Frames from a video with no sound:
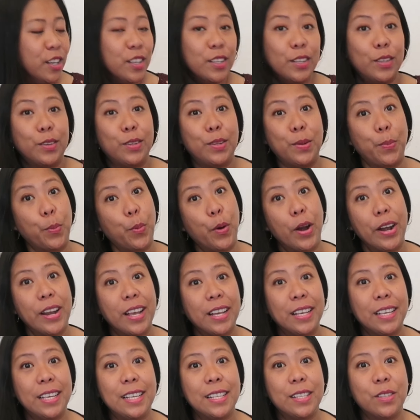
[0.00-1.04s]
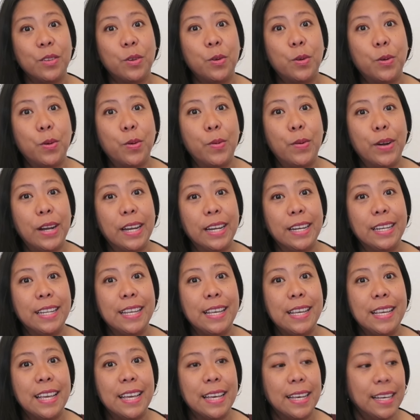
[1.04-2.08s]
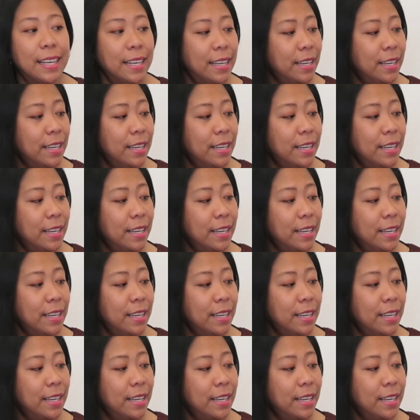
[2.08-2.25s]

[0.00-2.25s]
So the product is already